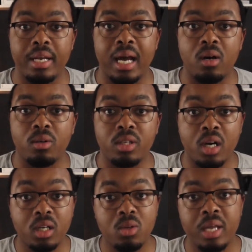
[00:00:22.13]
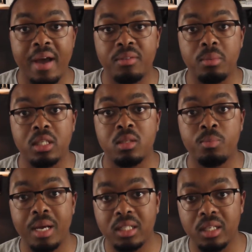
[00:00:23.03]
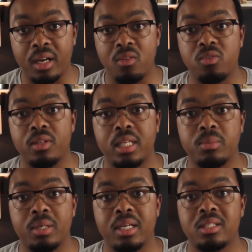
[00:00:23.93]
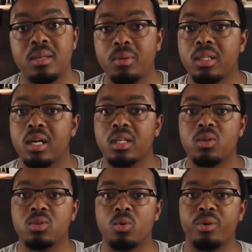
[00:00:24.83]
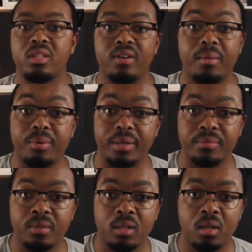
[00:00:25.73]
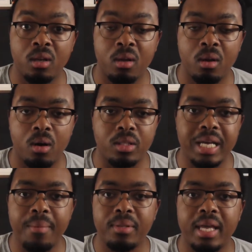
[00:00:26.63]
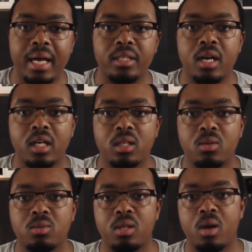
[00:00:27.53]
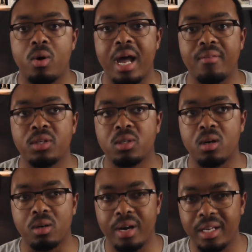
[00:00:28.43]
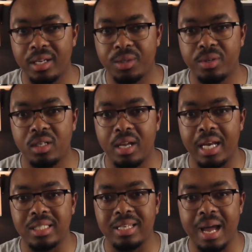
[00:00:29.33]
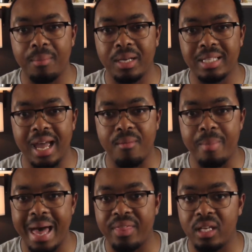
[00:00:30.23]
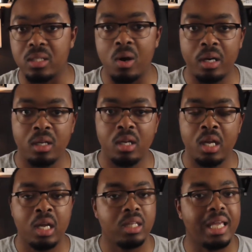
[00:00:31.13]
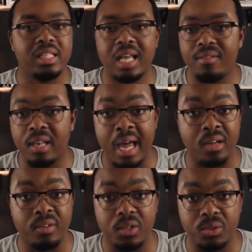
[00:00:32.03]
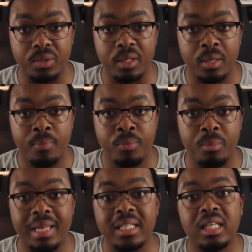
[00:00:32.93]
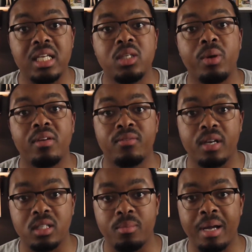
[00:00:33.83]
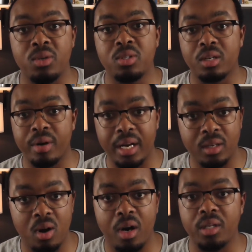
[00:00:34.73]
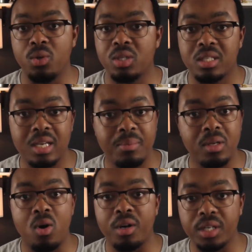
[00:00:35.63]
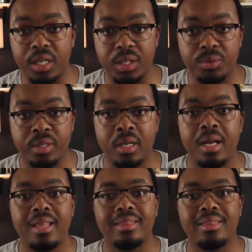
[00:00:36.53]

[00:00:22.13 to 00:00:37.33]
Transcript: Now, young adults have to be especially careful for this because typically young adults don't read the fine print. On top of that, young adults don't have a strong credit history, and it's not because they have bad things on it. They just have a lack of history. But that's the easy way to fix it. By using a credit card, using something on your history,